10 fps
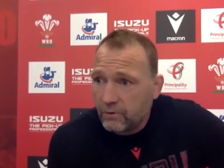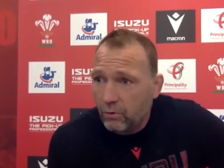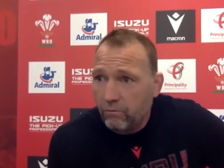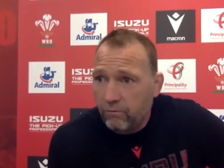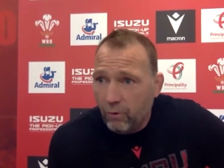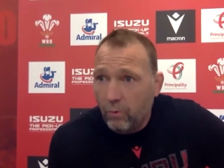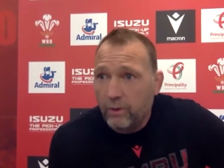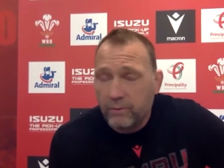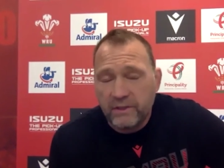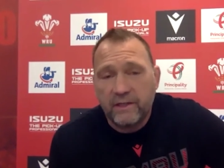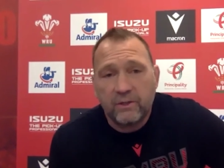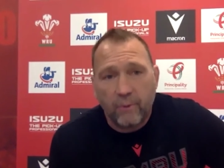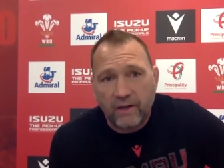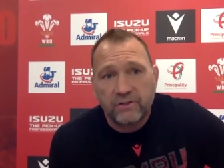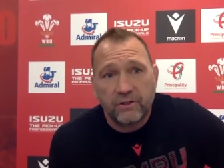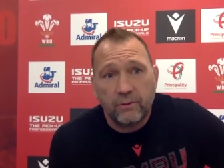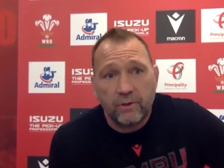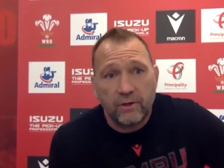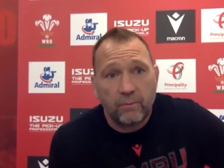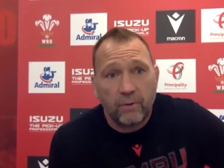go forward, we need to
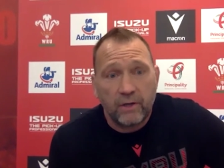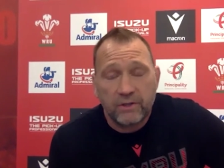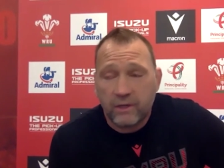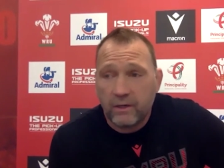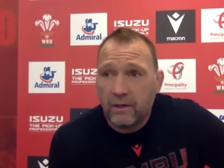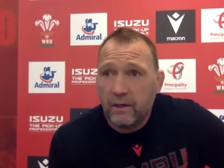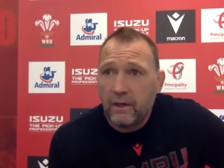execute under pressure.